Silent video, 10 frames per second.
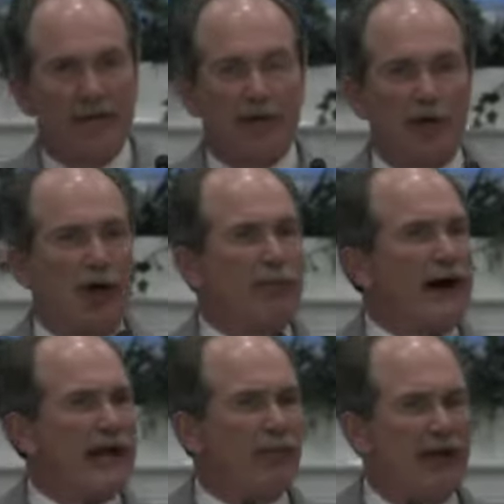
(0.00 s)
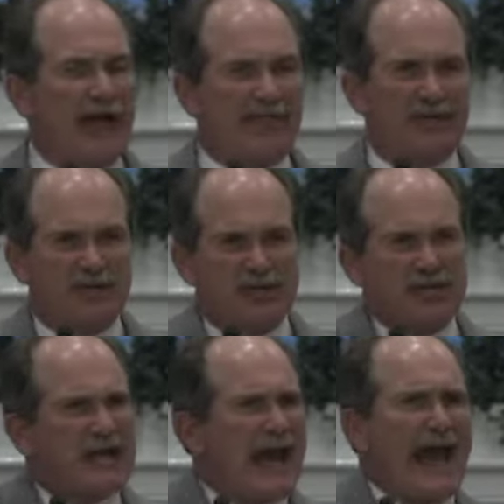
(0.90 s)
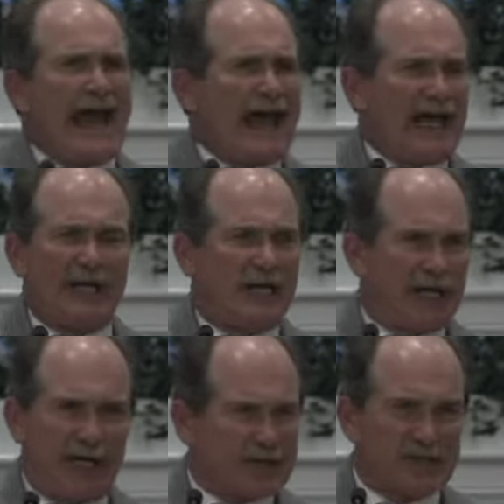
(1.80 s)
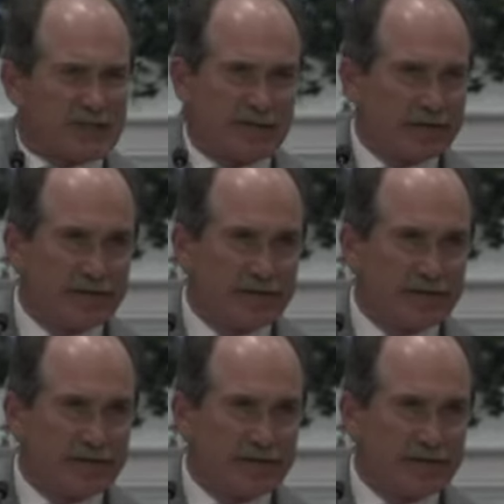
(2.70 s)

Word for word: nobody will have to chide us